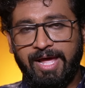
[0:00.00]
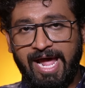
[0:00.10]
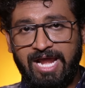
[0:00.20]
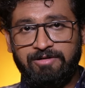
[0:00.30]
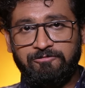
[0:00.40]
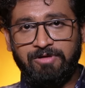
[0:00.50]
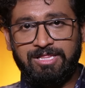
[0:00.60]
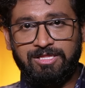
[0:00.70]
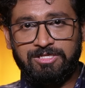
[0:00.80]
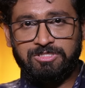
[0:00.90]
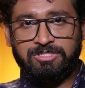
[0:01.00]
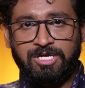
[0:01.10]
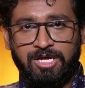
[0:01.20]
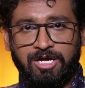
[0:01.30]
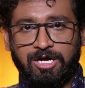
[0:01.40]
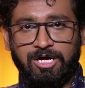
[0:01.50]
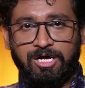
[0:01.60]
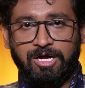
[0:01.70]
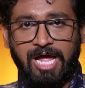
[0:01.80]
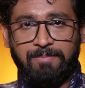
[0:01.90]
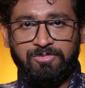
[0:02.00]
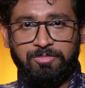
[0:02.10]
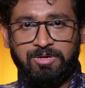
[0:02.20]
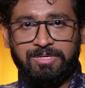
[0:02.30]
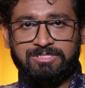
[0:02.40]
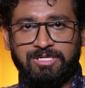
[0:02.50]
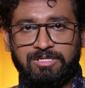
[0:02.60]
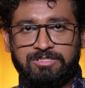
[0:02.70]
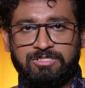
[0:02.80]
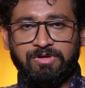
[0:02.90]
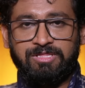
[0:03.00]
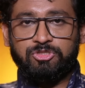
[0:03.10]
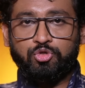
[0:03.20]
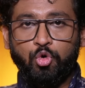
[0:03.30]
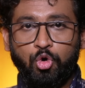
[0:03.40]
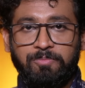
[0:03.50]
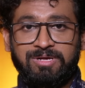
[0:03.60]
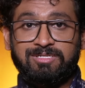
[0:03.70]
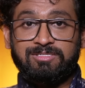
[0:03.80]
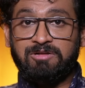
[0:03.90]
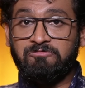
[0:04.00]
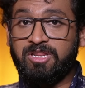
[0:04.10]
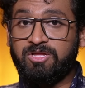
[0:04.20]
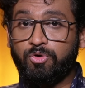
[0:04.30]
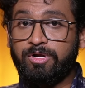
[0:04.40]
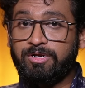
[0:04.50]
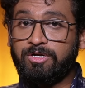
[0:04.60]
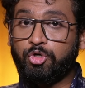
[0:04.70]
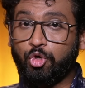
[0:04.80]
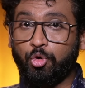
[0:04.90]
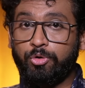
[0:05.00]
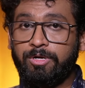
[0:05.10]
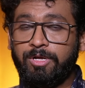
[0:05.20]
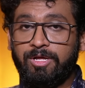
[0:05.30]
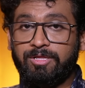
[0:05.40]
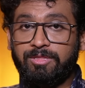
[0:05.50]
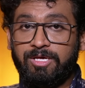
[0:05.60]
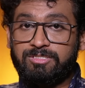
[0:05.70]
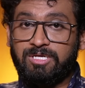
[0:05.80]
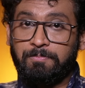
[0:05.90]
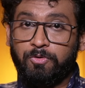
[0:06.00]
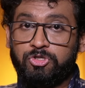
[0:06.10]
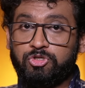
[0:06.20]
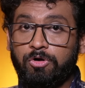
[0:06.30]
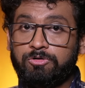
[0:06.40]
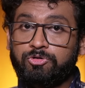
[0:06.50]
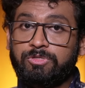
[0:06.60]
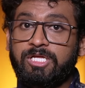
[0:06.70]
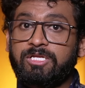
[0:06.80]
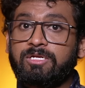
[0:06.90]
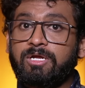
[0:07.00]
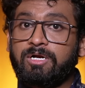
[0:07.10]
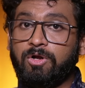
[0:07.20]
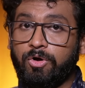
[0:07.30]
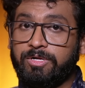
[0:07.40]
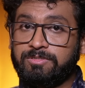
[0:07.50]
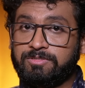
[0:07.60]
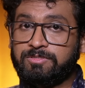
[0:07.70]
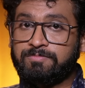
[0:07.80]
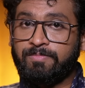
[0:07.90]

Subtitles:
And when this abdominal muscles, when this core muscles are very good in tone, they supports also the internal organs.